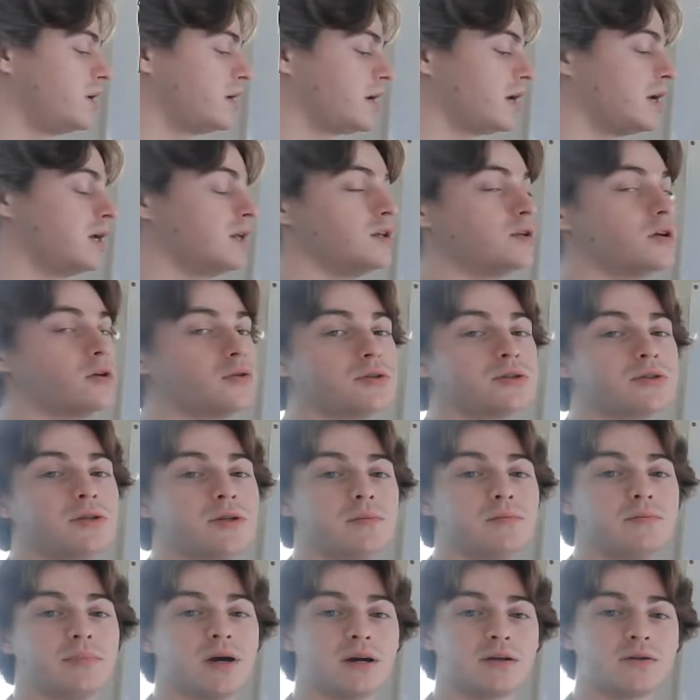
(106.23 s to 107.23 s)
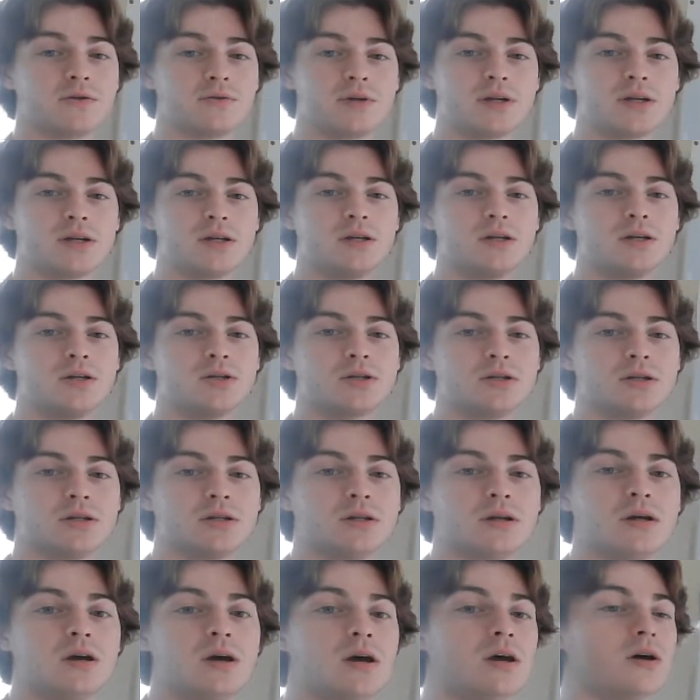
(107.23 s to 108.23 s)
a no-slip boundary
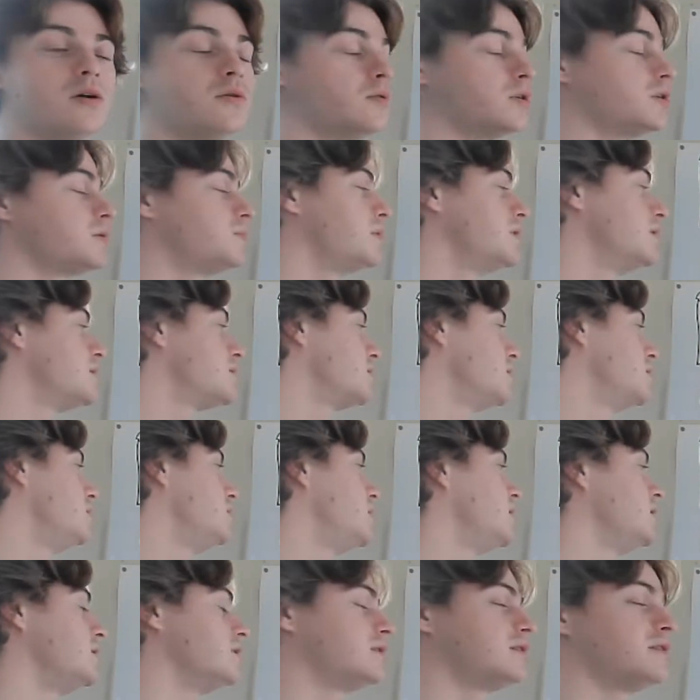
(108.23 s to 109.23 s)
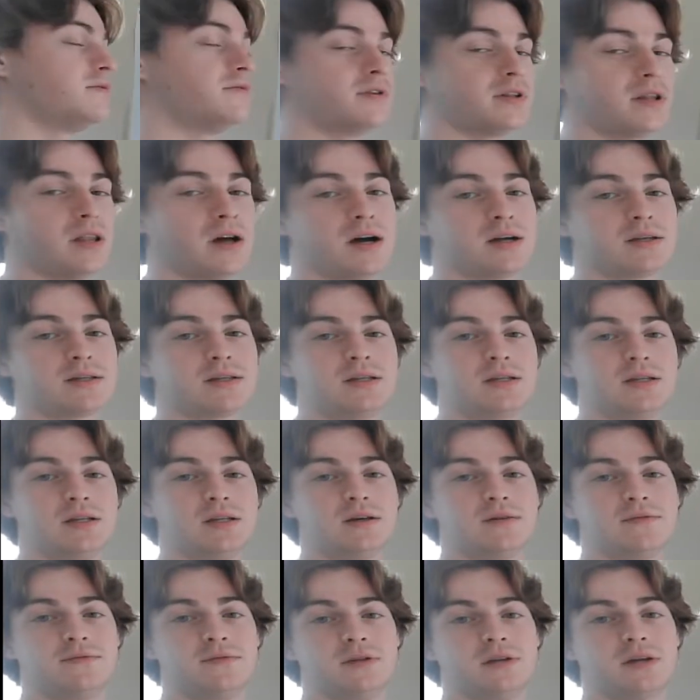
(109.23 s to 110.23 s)
condition, which basically means the velocity
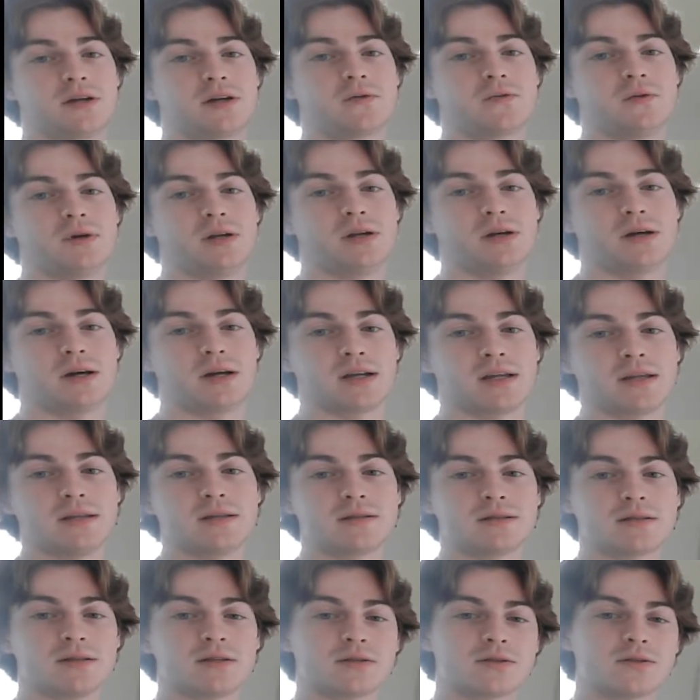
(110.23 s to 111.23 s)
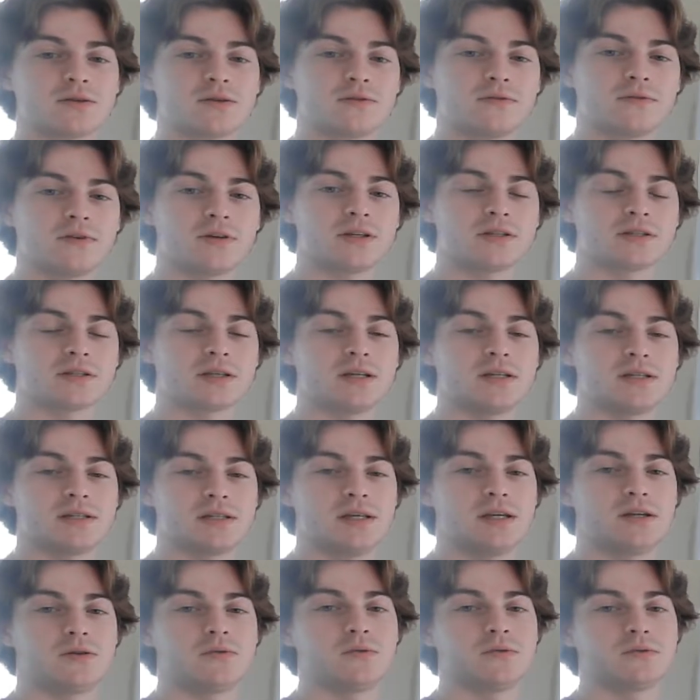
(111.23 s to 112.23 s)
of the liquid against the surface is
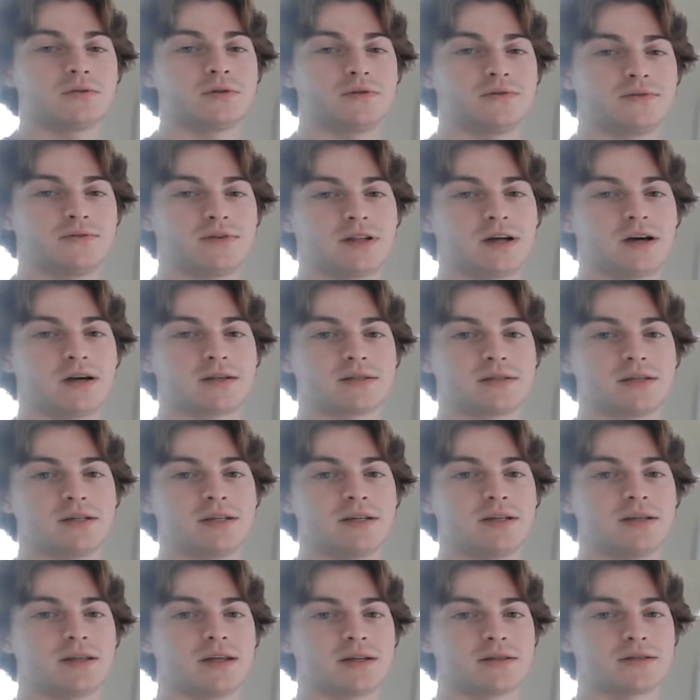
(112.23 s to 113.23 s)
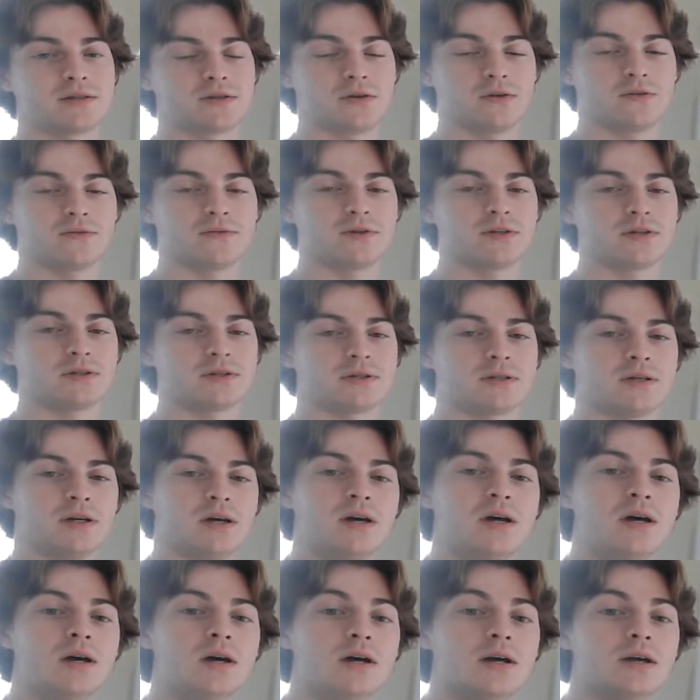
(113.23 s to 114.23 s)
equal to the velocity of that surface.
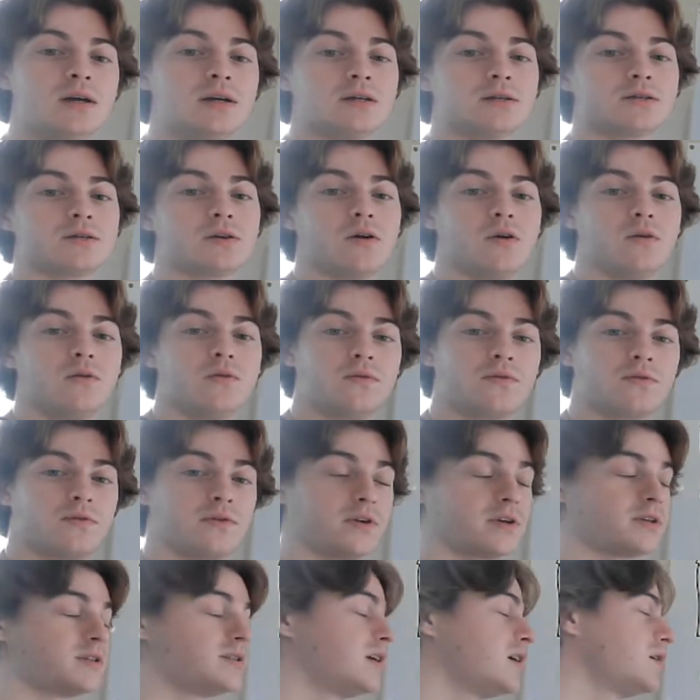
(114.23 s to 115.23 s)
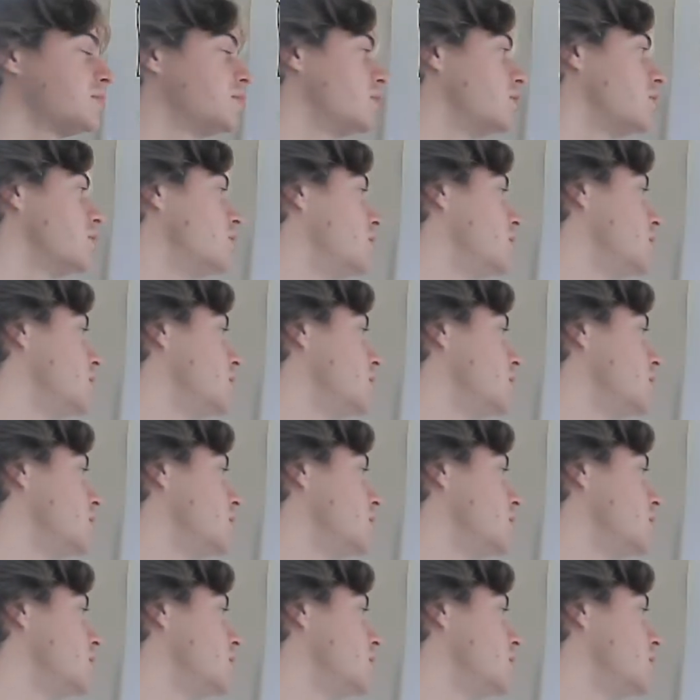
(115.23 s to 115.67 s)
So, for example,